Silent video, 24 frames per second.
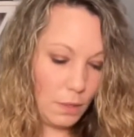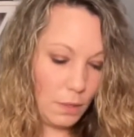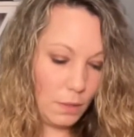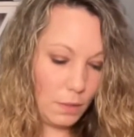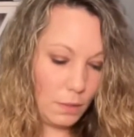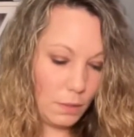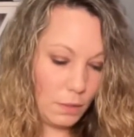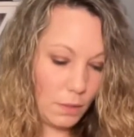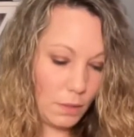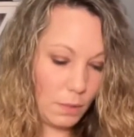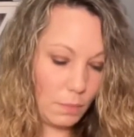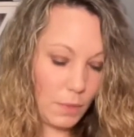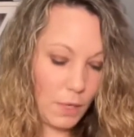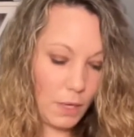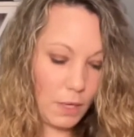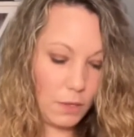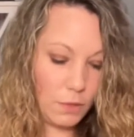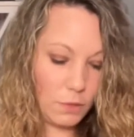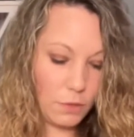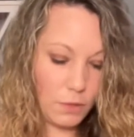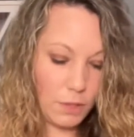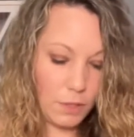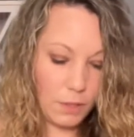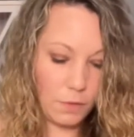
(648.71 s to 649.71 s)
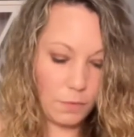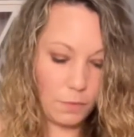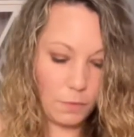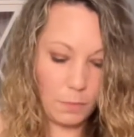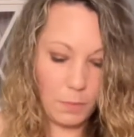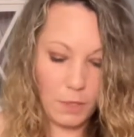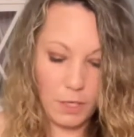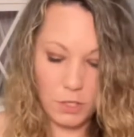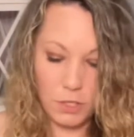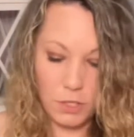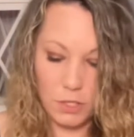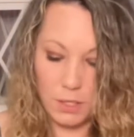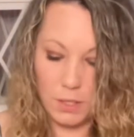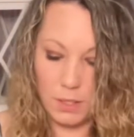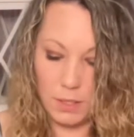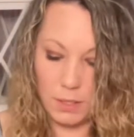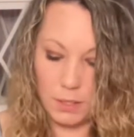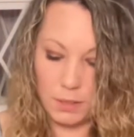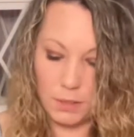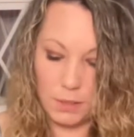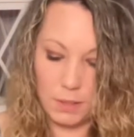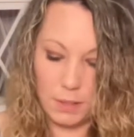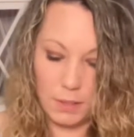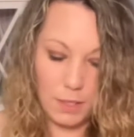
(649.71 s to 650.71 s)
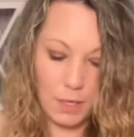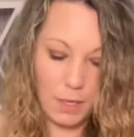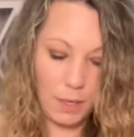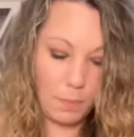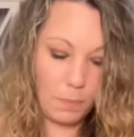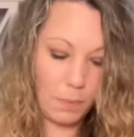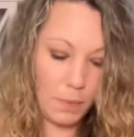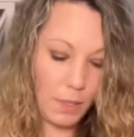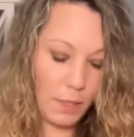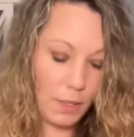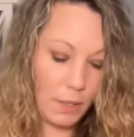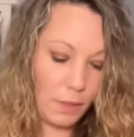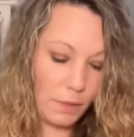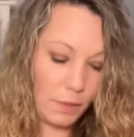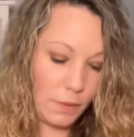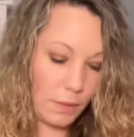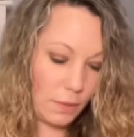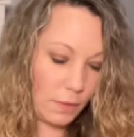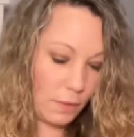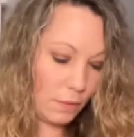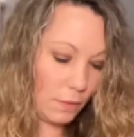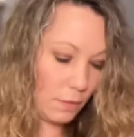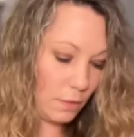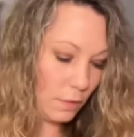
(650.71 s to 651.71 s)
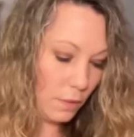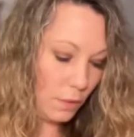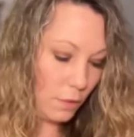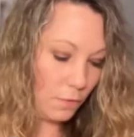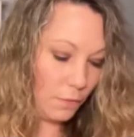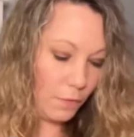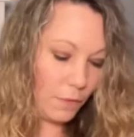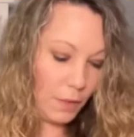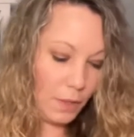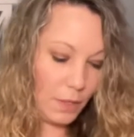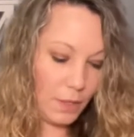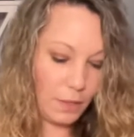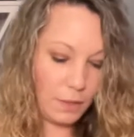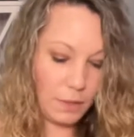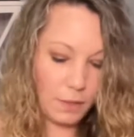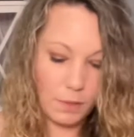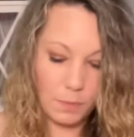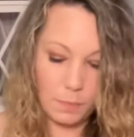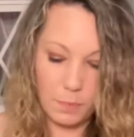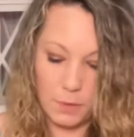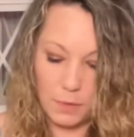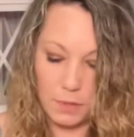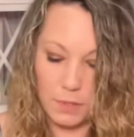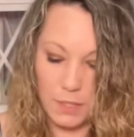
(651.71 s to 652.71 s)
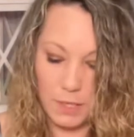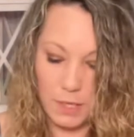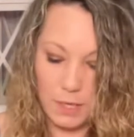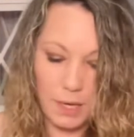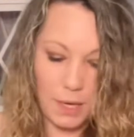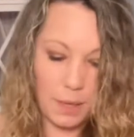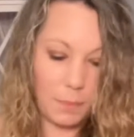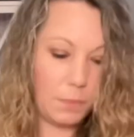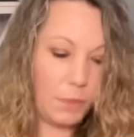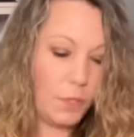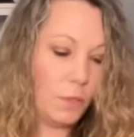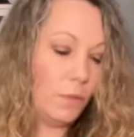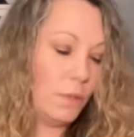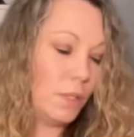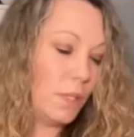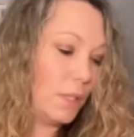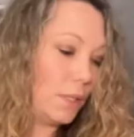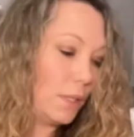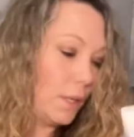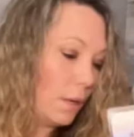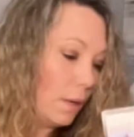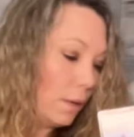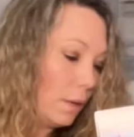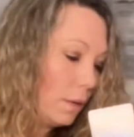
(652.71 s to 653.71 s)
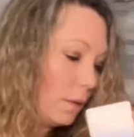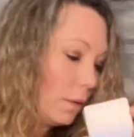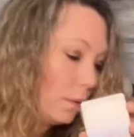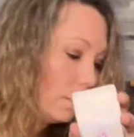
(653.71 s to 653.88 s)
Some kind of transformation needs to take place. You feel like this person kept you stuck.